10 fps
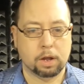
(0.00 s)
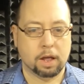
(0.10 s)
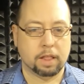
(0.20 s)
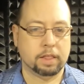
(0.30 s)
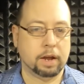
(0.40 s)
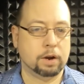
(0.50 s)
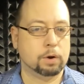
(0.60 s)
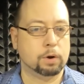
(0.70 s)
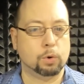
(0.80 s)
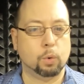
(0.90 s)
they're
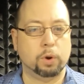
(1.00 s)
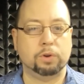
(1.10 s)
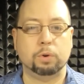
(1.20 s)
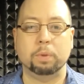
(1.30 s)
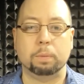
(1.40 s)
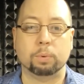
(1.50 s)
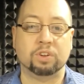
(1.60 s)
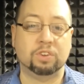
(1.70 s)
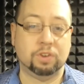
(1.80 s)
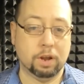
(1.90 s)
going to be
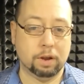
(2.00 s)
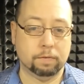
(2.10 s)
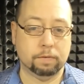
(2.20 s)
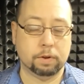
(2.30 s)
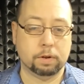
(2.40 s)
perceived